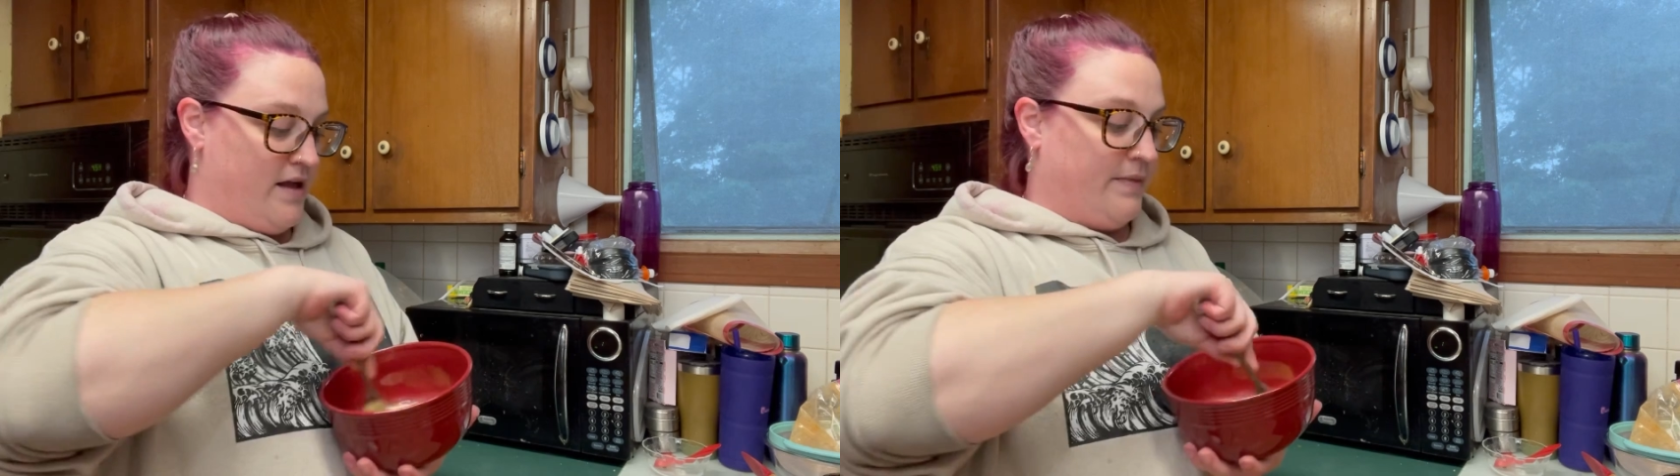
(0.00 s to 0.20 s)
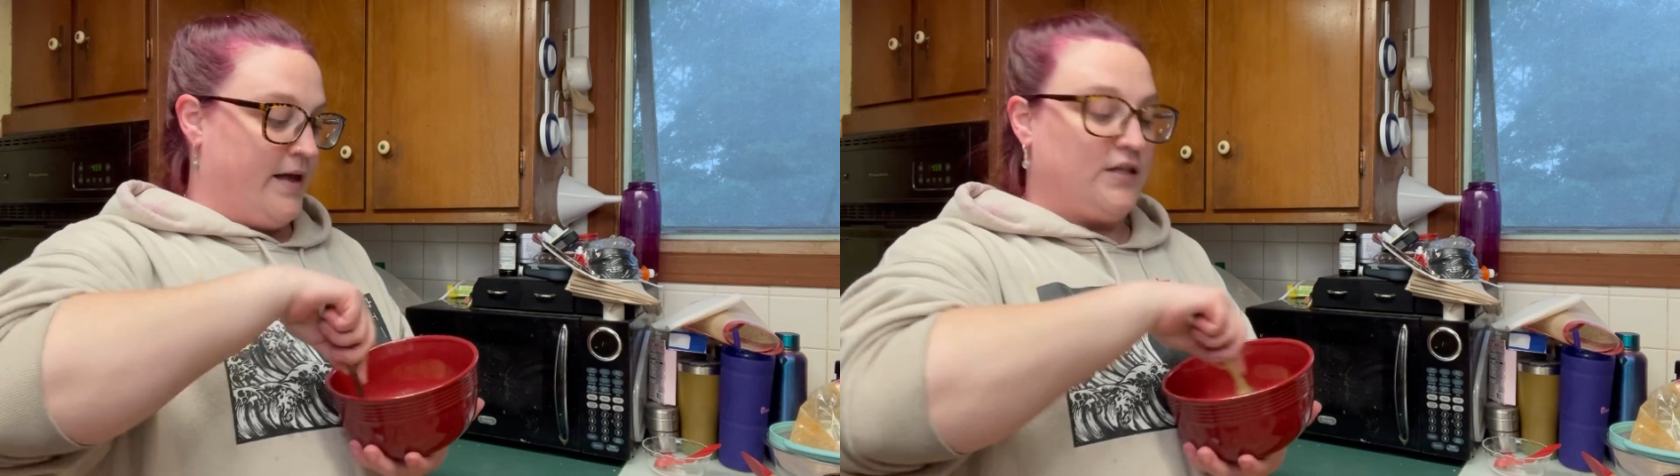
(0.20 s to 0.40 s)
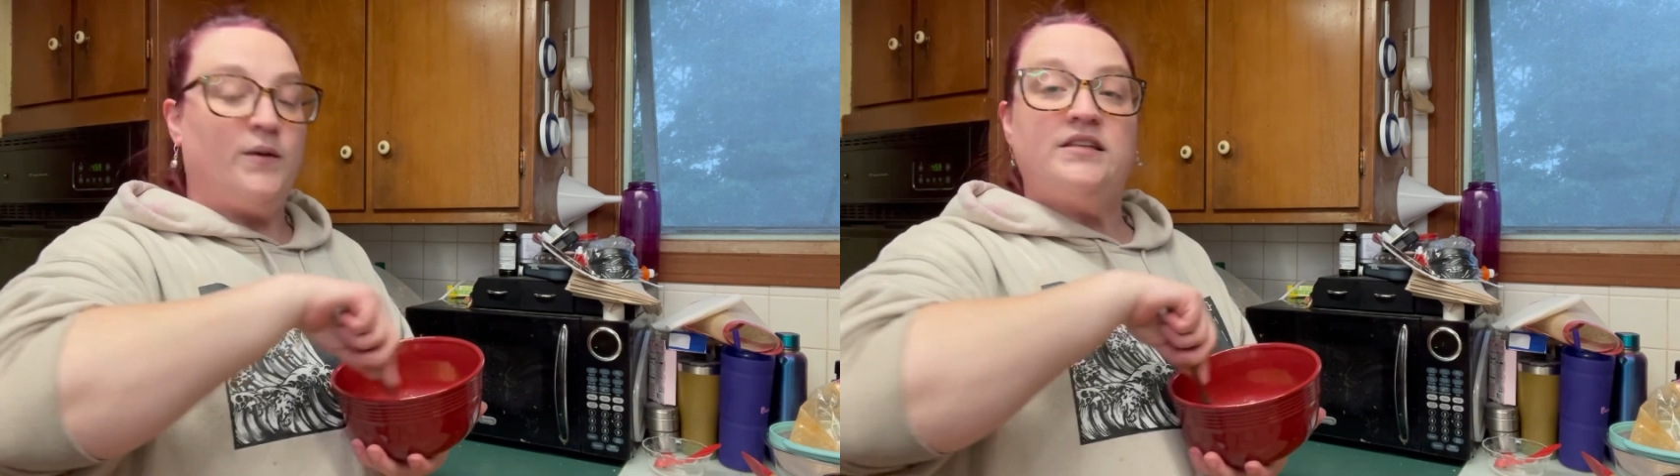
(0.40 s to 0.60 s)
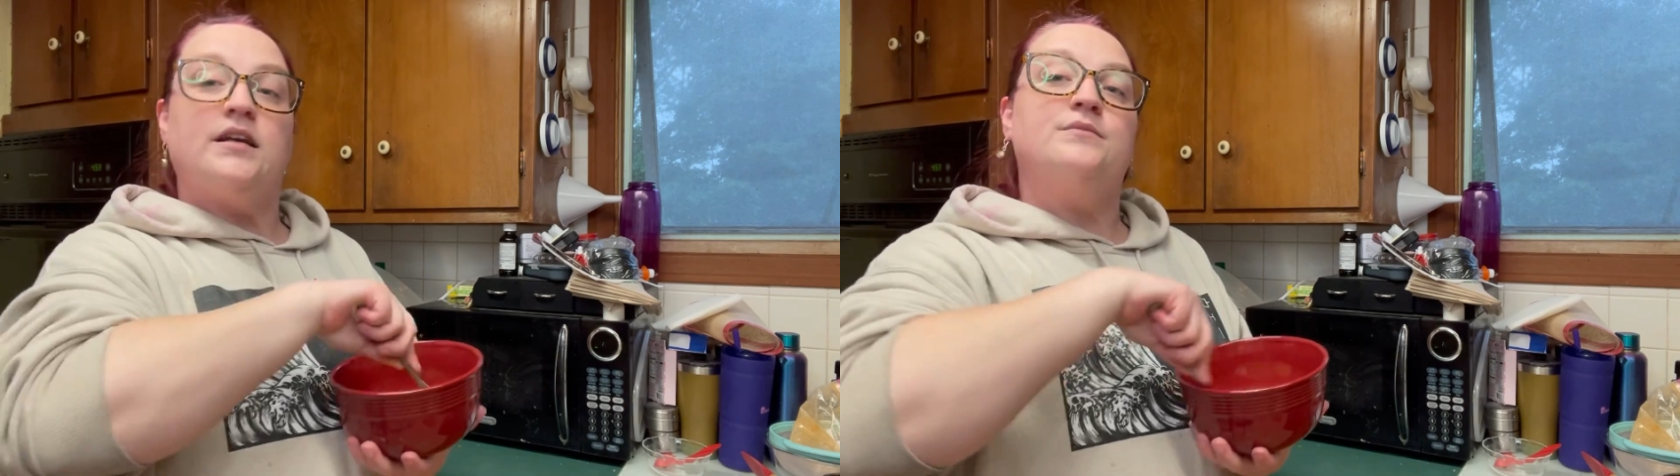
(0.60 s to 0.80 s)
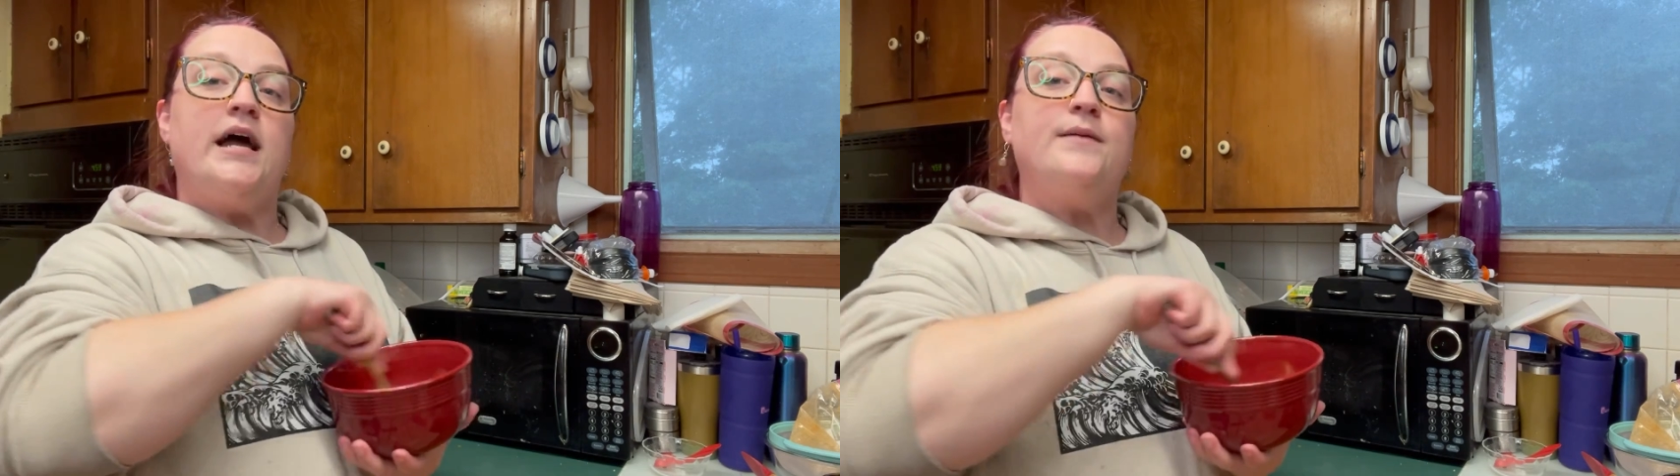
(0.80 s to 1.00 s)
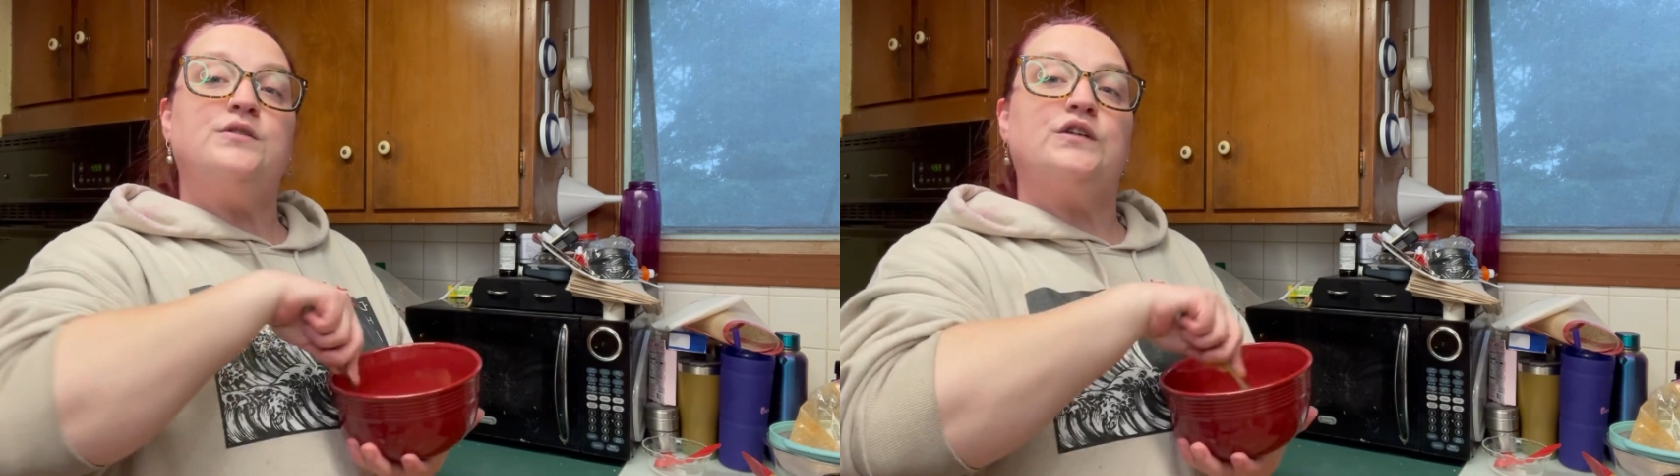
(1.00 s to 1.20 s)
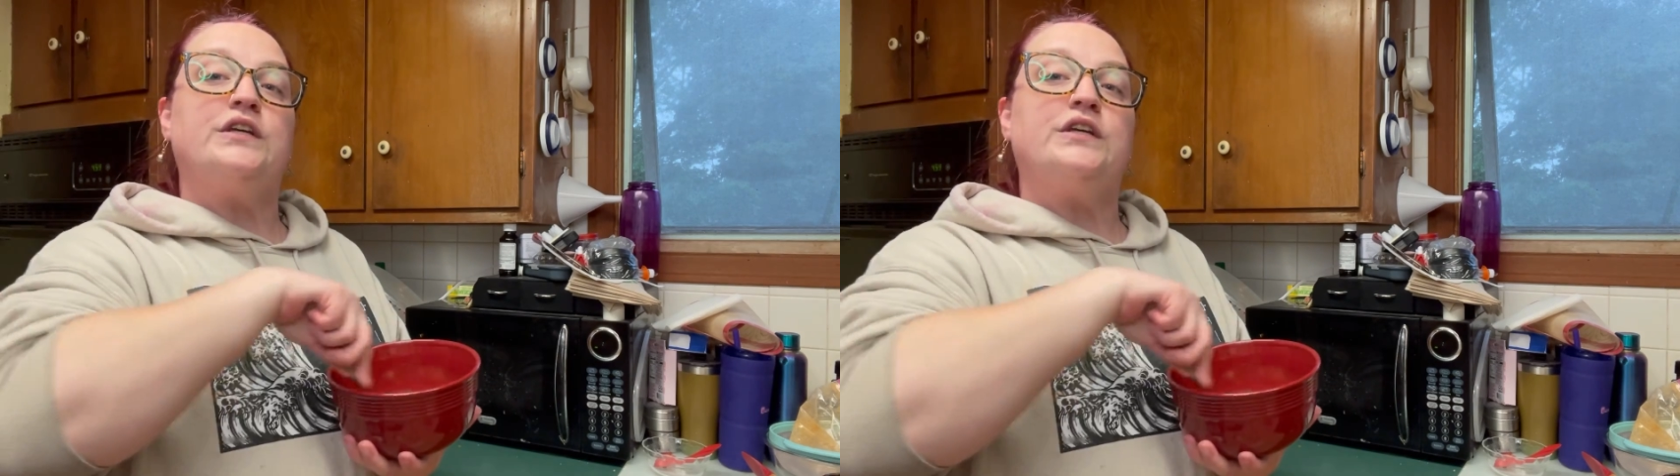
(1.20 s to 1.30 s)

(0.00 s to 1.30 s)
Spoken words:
And that's why sometimes you'll